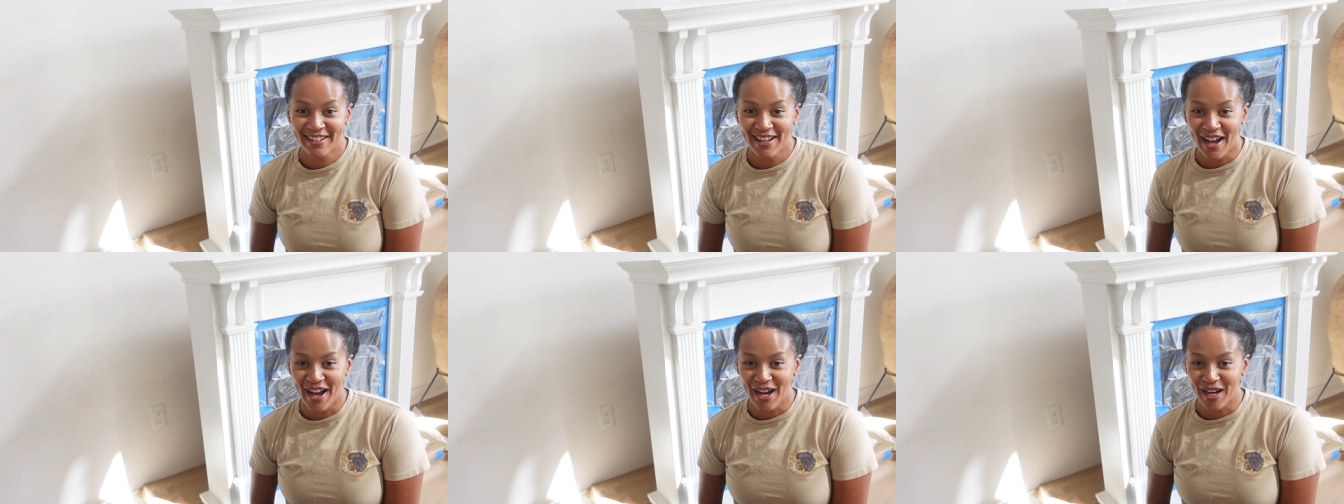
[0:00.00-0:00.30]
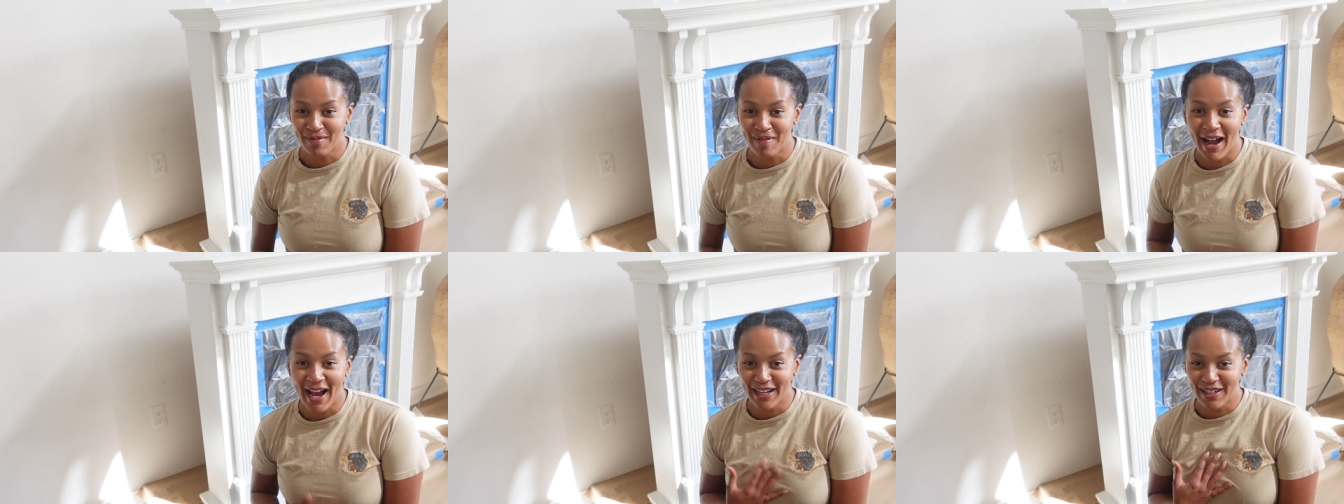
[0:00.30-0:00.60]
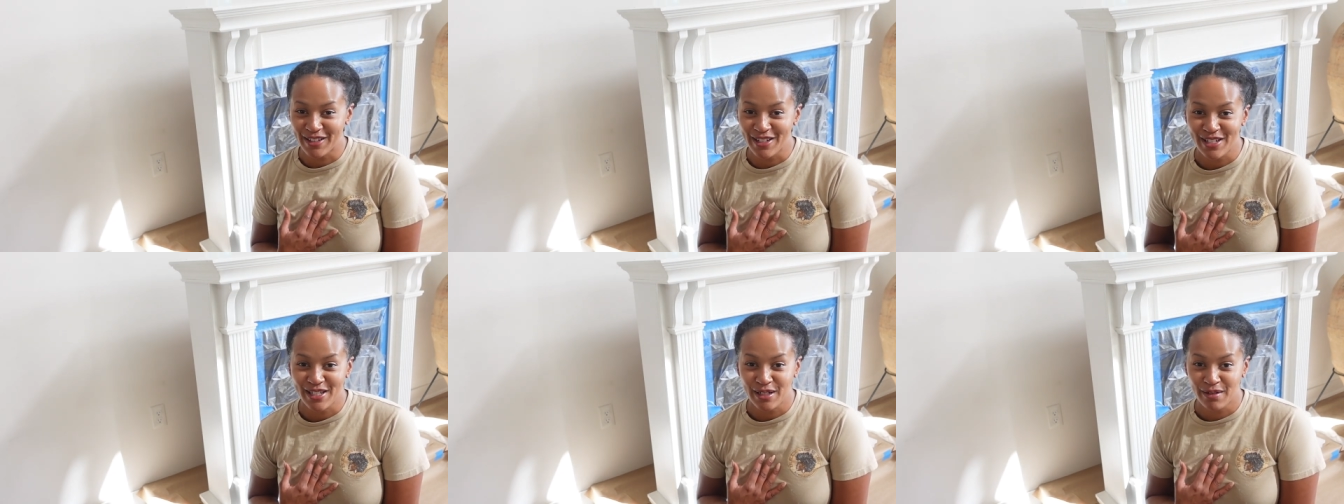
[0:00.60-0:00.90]
Um, I
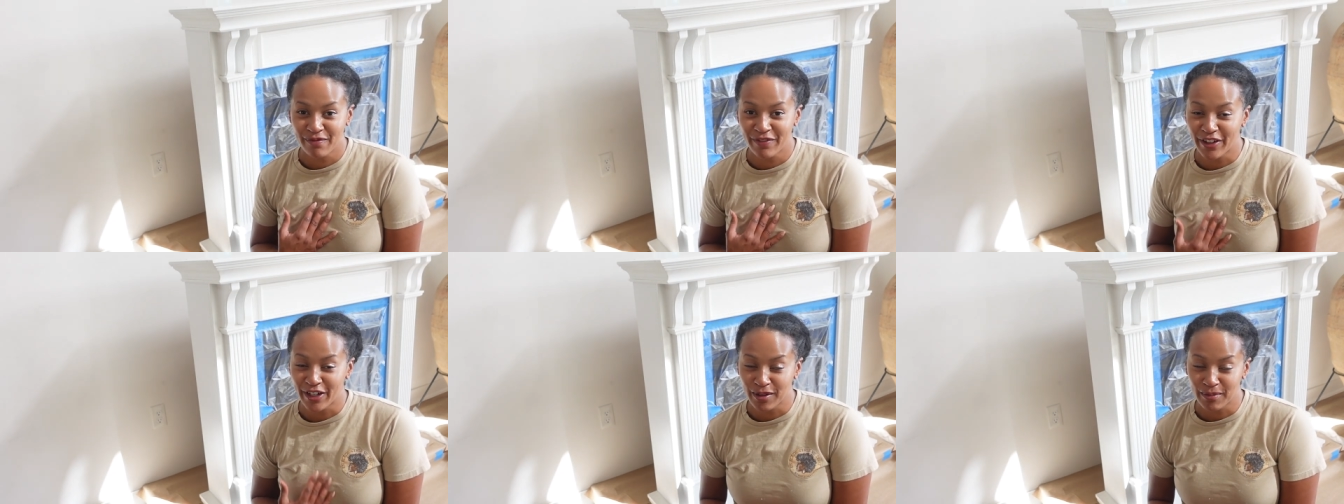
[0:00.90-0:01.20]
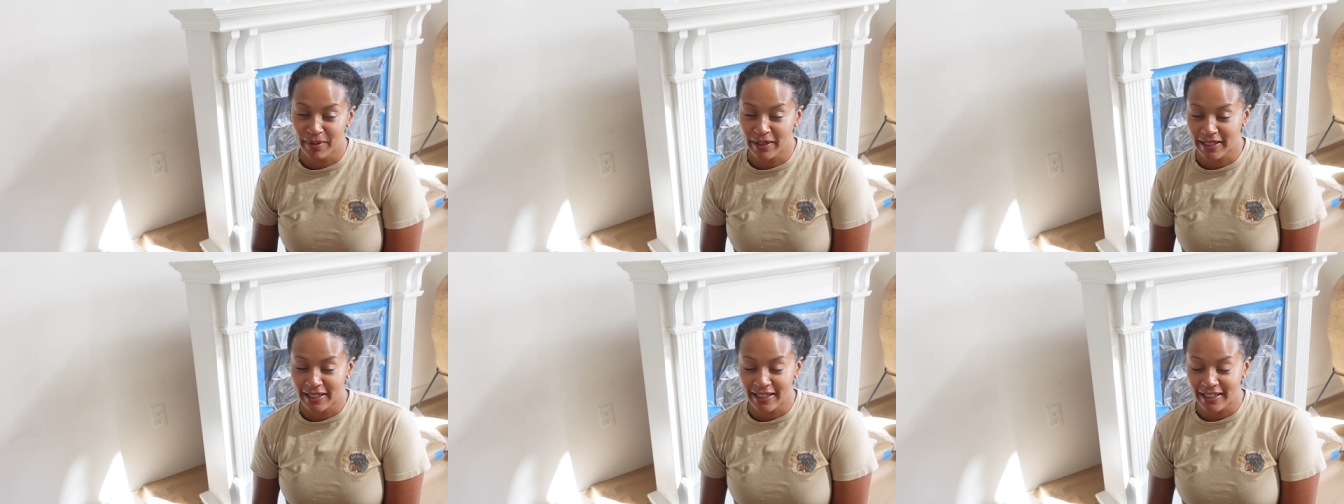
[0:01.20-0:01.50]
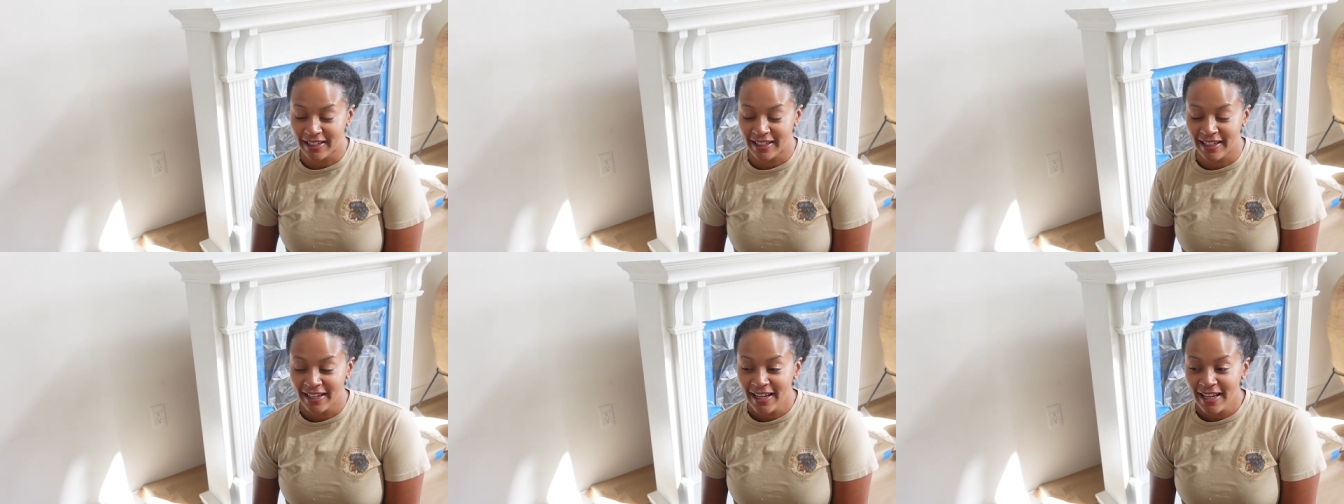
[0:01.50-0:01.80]
just am very
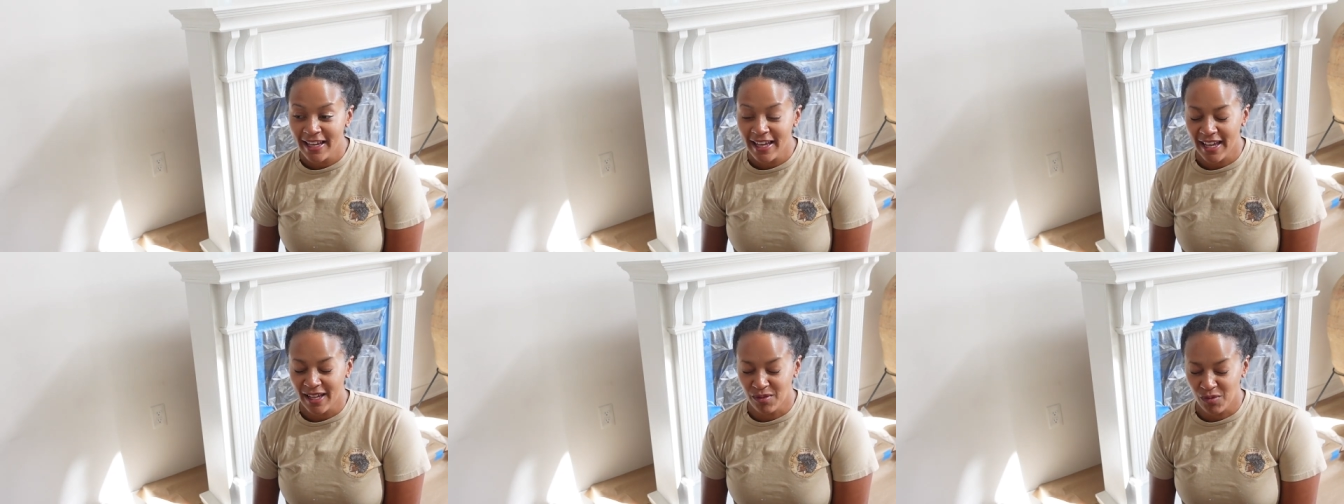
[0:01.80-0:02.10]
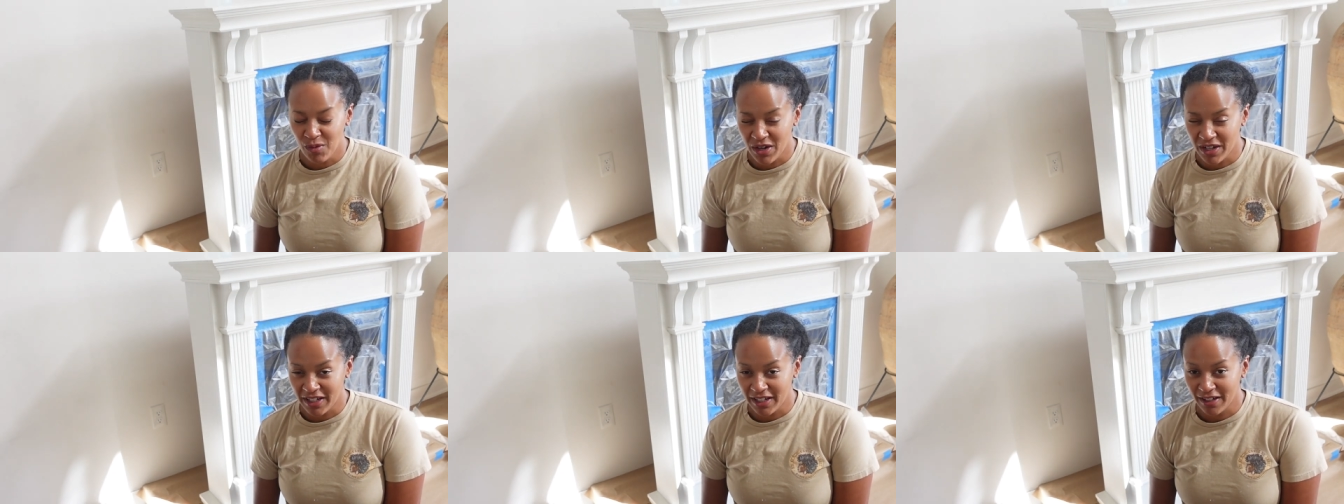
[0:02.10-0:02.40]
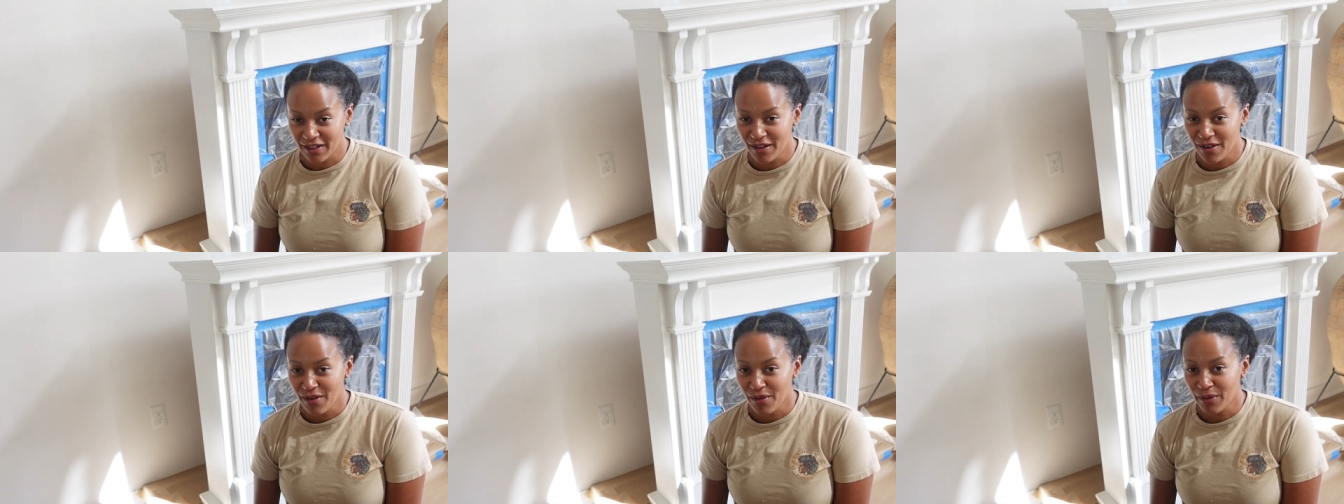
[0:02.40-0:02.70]
picky and
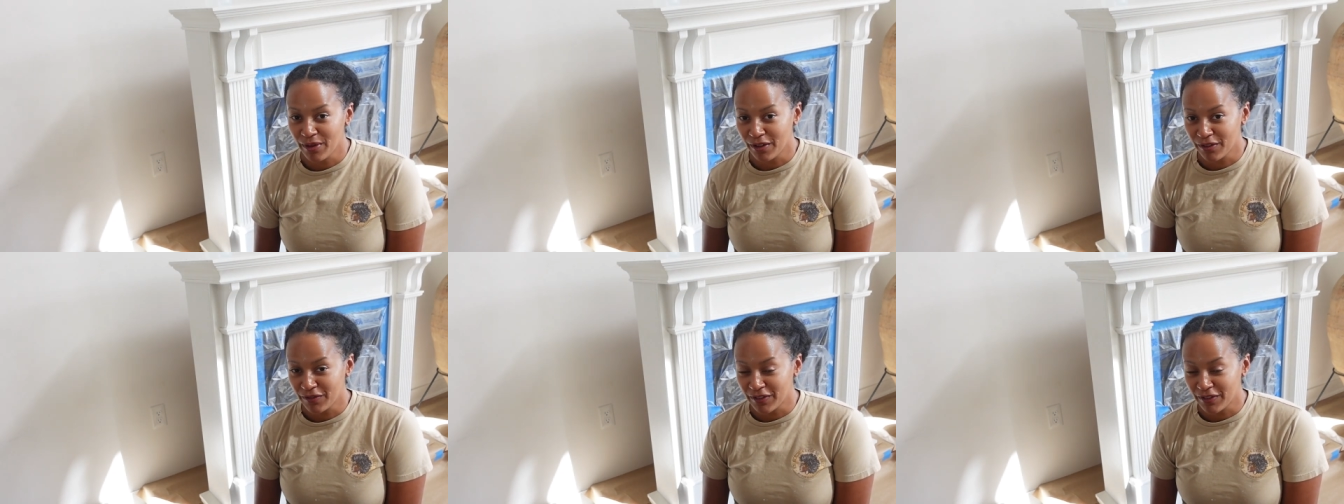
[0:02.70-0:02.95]
wanted real